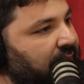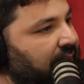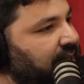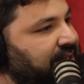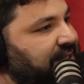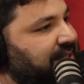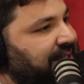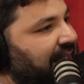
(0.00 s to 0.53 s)
I
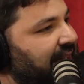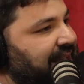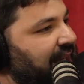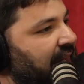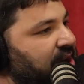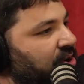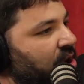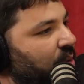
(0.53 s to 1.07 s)
just
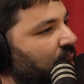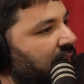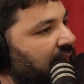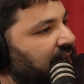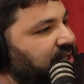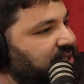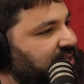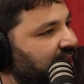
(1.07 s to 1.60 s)
I don't know why.
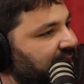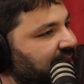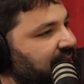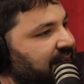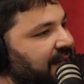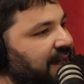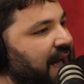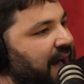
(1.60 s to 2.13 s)
I just like
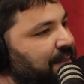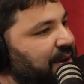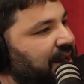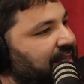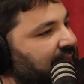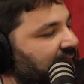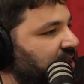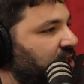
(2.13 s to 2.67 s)

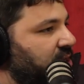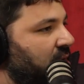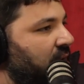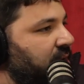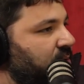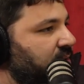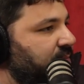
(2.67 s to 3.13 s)
commented that. I just thought he